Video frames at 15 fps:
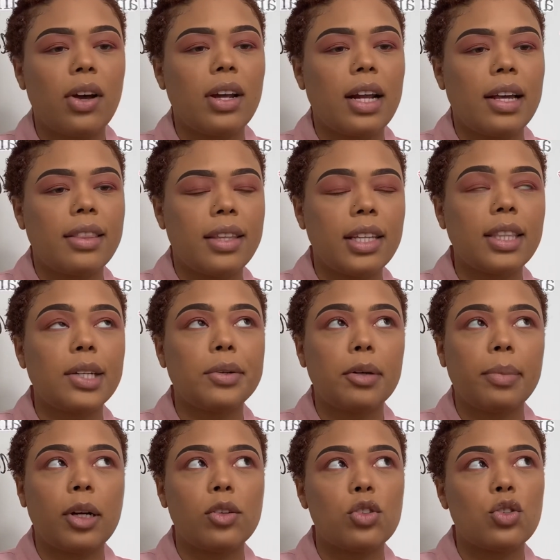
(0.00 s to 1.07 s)
I think they were
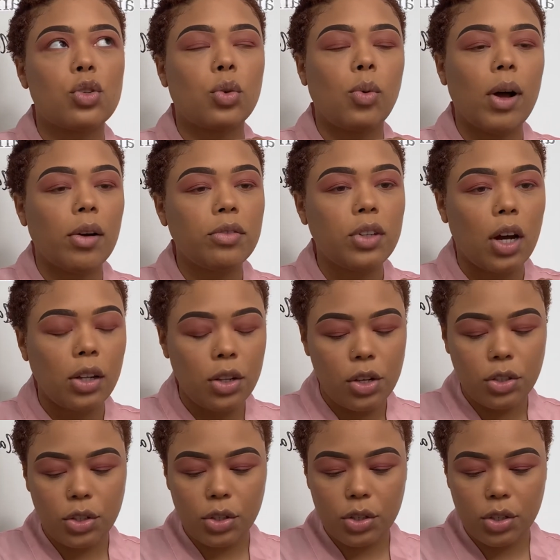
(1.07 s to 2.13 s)
about $12
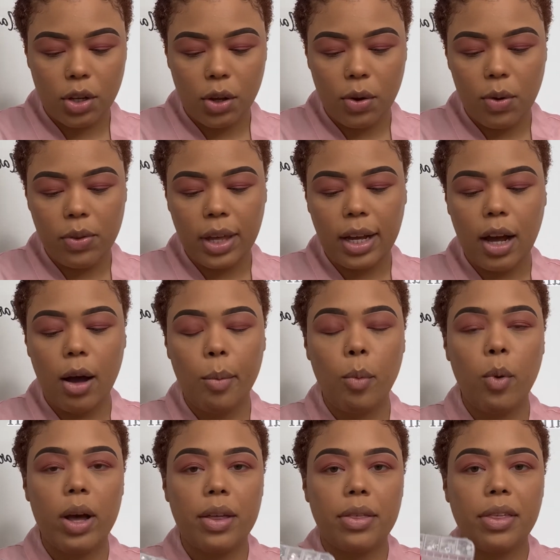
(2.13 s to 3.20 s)
or so. They come
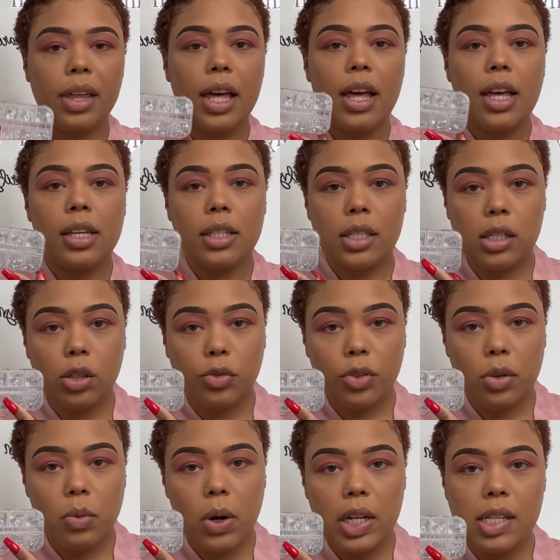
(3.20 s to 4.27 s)
with silver
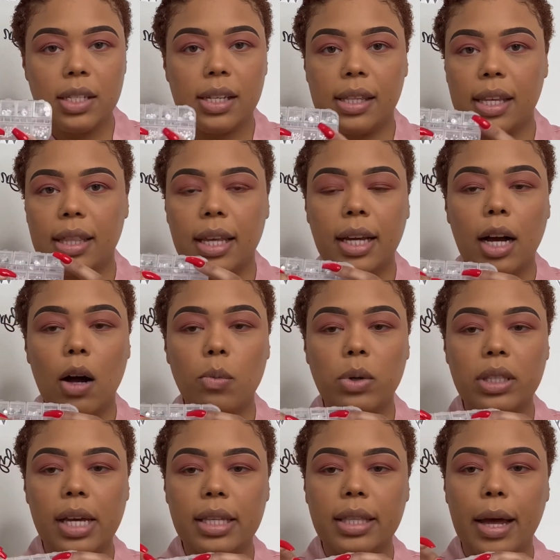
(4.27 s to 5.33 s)
ones, and then they come with
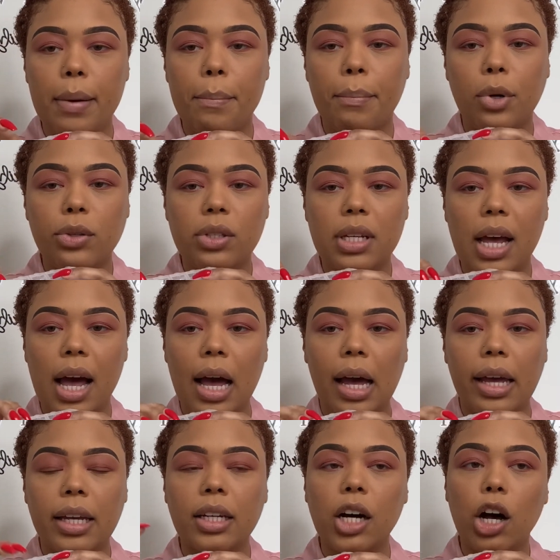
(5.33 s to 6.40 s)
like that
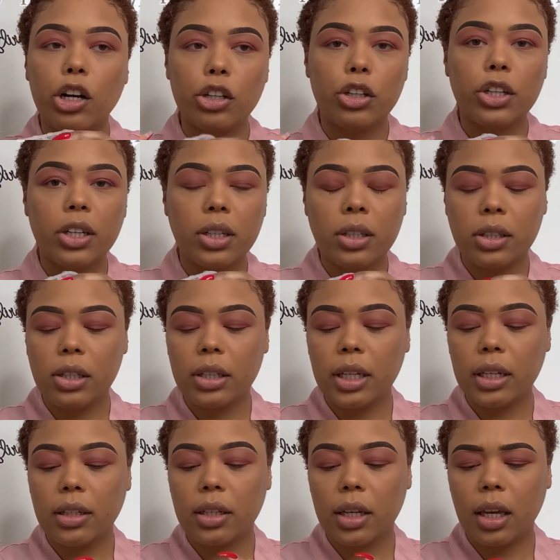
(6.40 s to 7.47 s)
multi-color
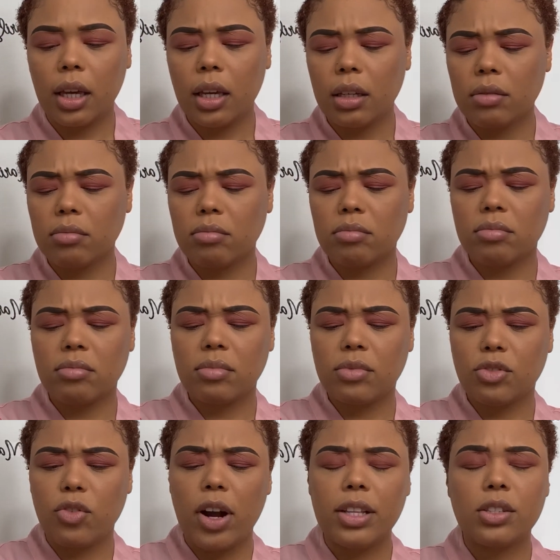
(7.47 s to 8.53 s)
looking
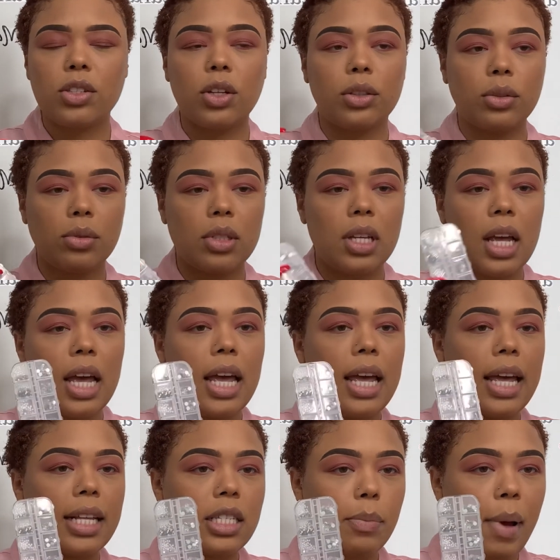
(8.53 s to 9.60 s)
rhinestones.
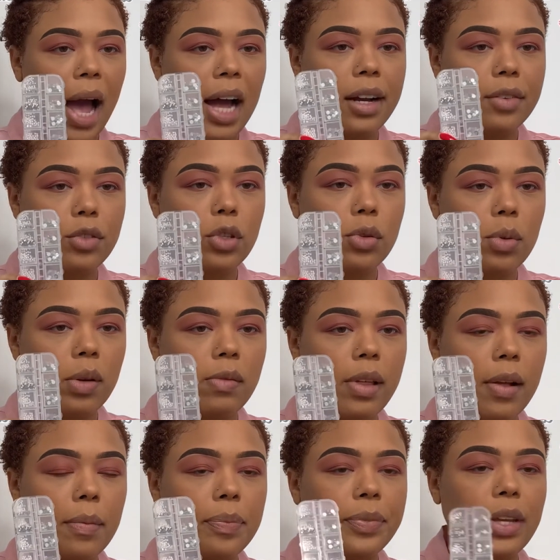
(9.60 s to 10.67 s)
It's a pack of 2 of
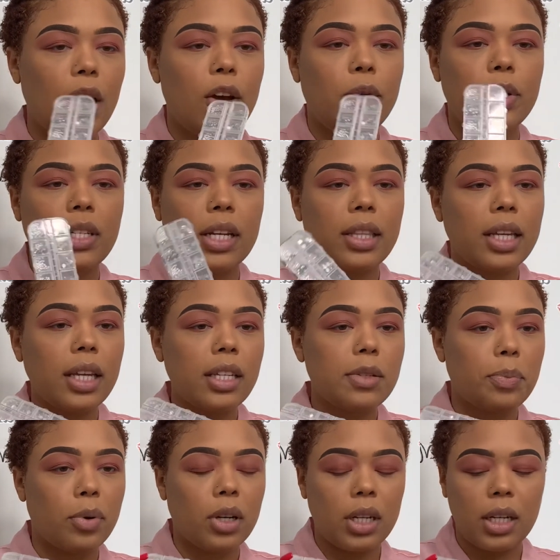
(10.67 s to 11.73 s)
them, which I think is
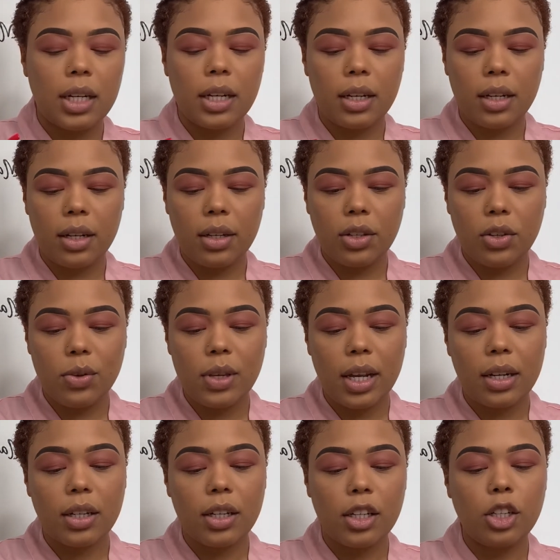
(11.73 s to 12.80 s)
pretty good. You get a
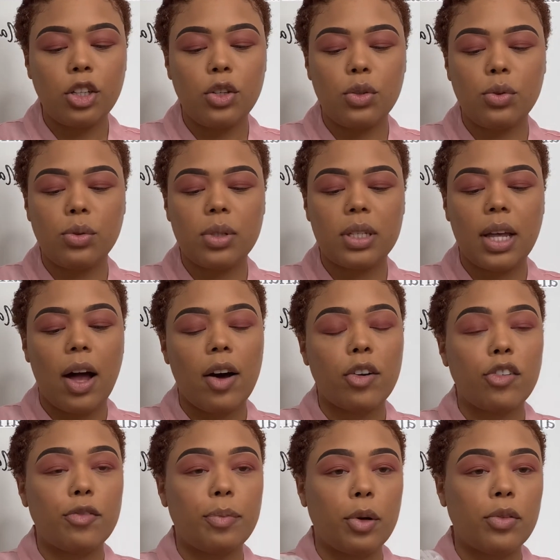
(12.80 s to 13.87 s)
good use out of
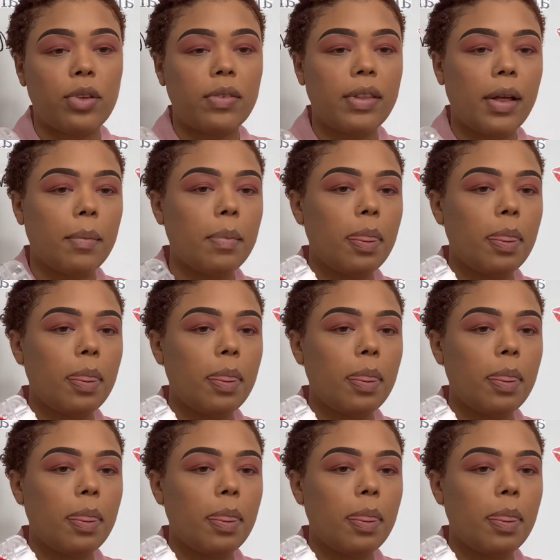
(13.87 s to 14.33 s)
both of them.